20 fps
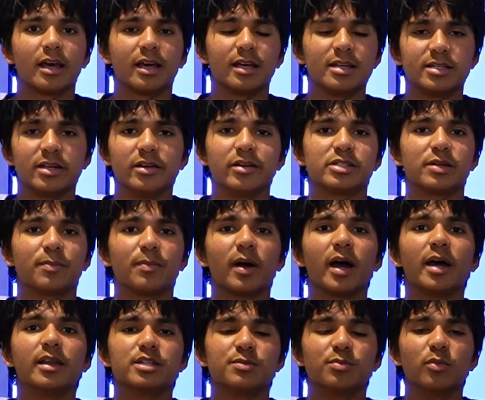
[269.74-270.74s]
Continues to
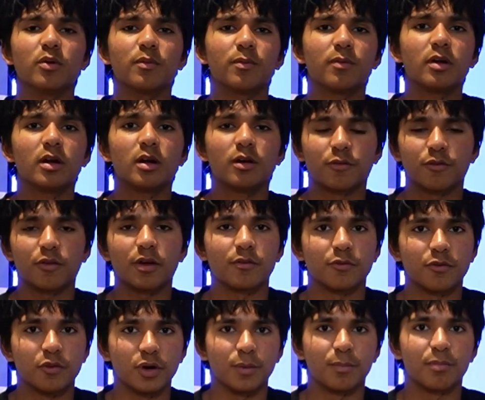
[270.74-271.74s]
play this more
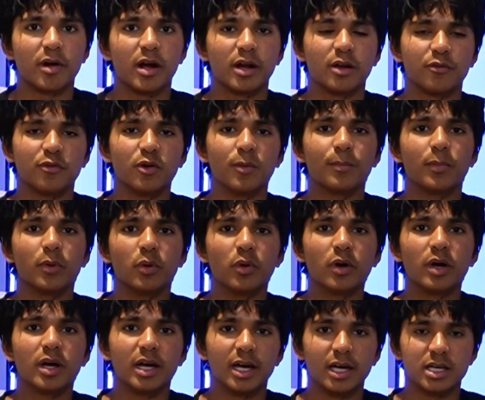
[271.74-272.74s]
front-footed brand of
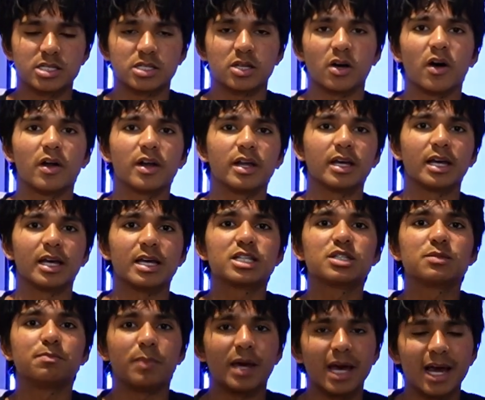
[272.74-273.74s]
football, exciting,
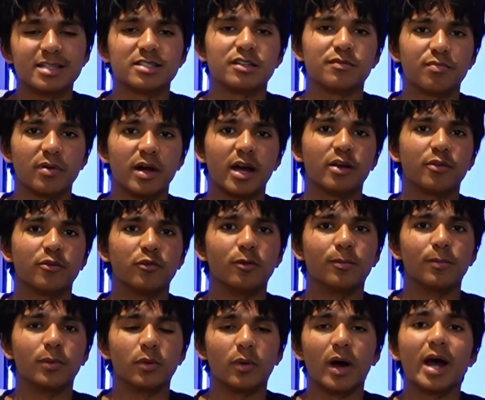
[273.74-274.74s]
expansive brand of
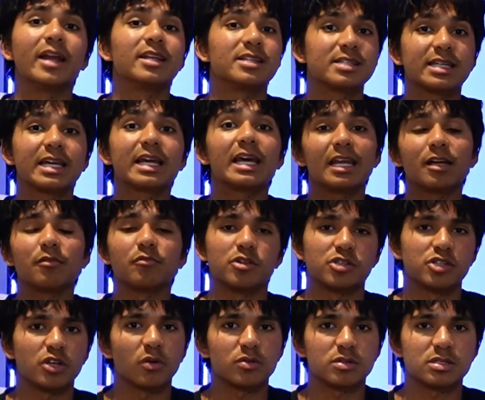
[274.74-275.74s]
football, and it's getting
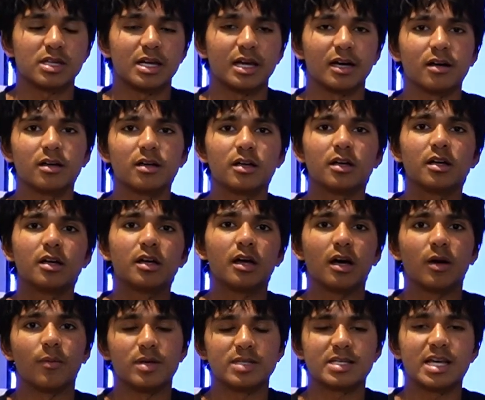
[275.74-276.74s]
results now.
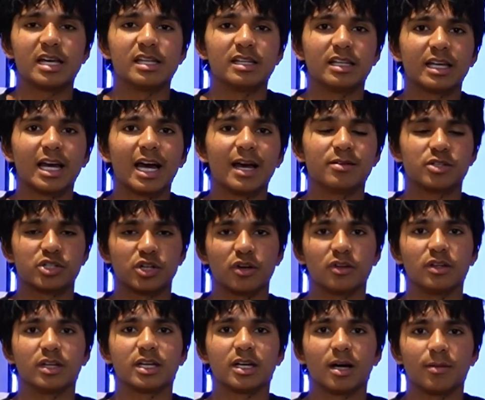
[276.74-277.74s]
And we're seeing the game
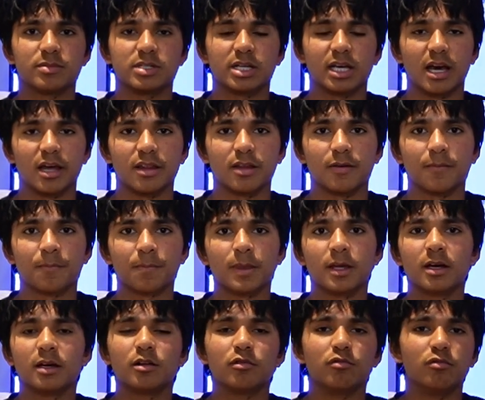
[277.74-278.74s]
totally come together.
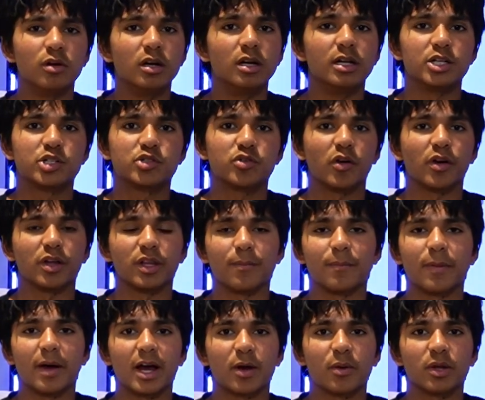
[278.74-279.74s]
Really strong at the
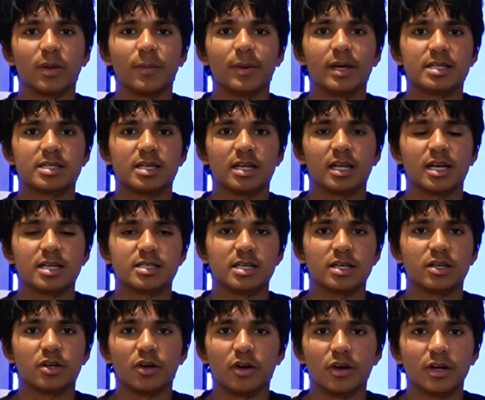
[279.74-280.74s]
back, whether it be
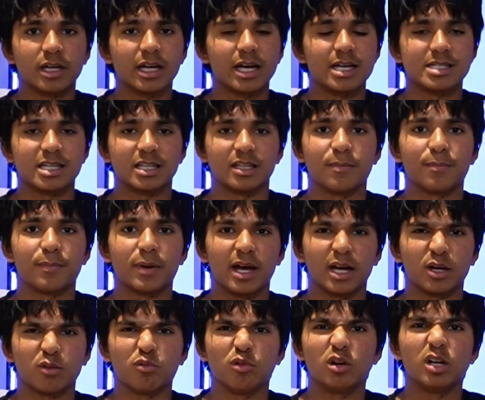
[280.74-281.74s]
Senesi, Kerkez at the
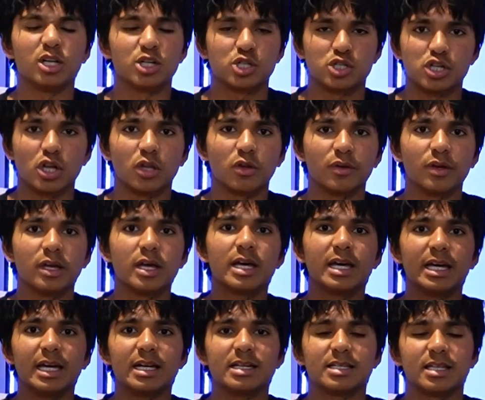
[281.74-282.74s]
back, really solid
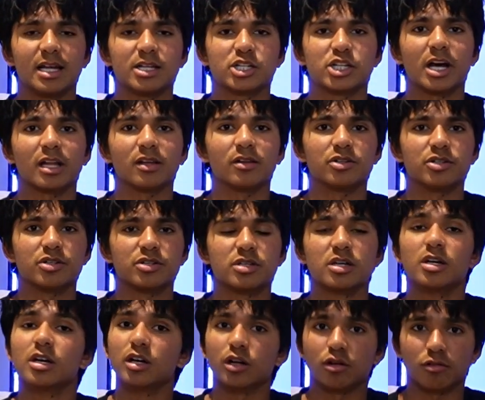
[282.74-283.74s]
into their challenges.
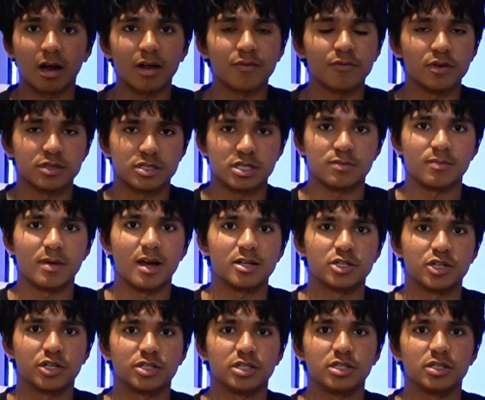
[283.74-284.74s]
Great versus
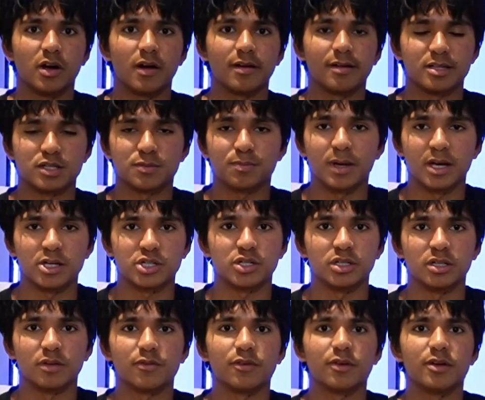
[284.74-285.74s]
Manchester United, especially
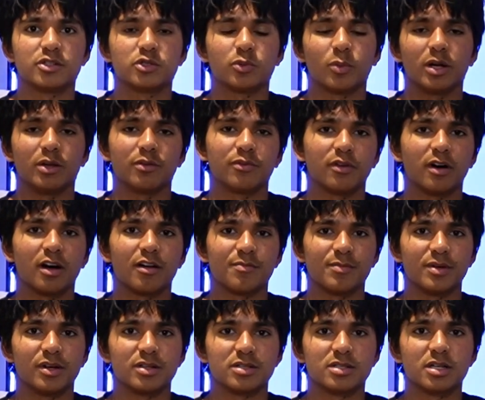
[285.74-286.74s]
in the first 25
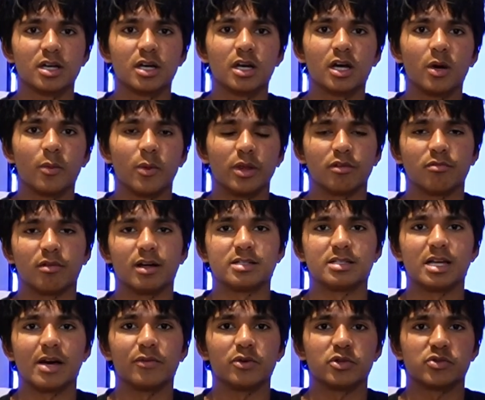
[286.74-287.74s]
minutes where the Red
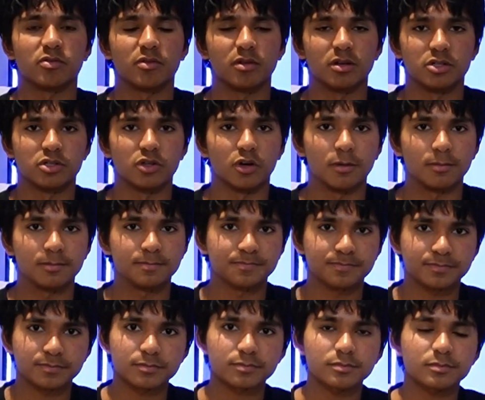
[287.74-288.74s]
Devils were on top.
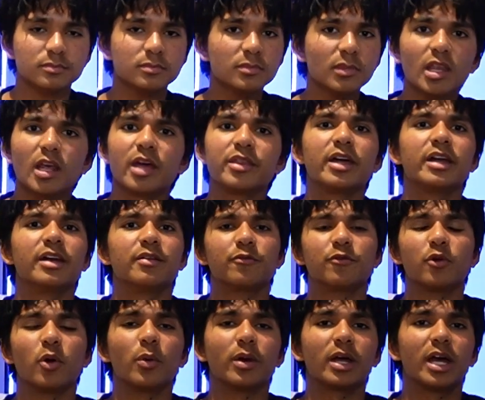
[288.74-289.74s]
And then in
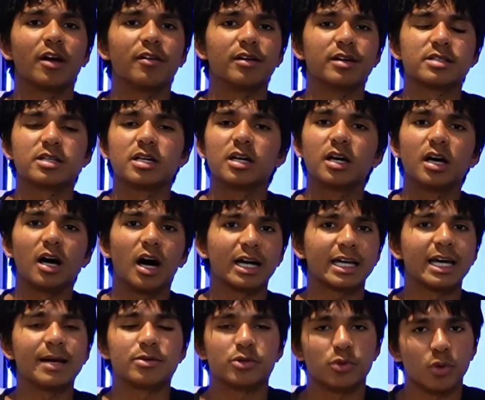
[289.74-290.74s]
forward areas, I
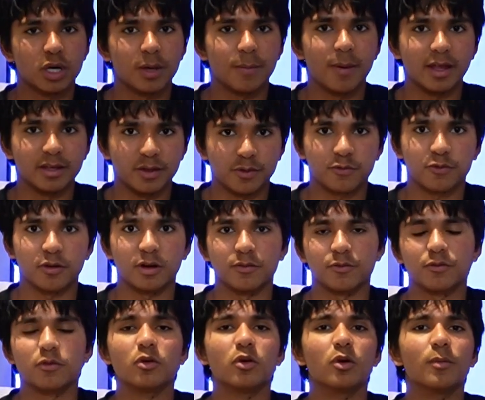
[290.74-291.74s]
keep talking about this front
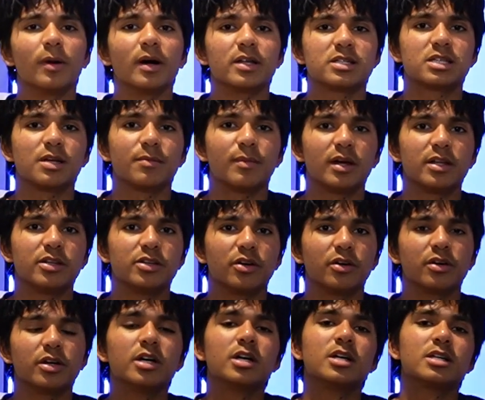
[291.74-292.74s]
four, but
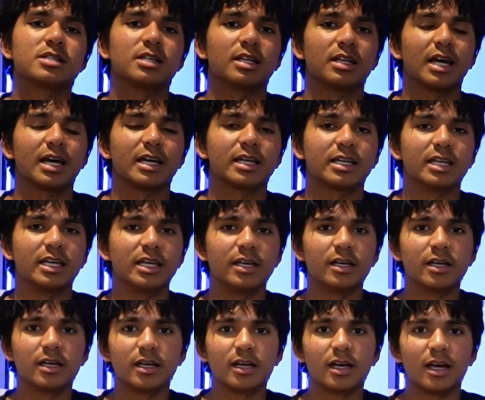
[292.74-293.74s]
Semenyo, Solanke,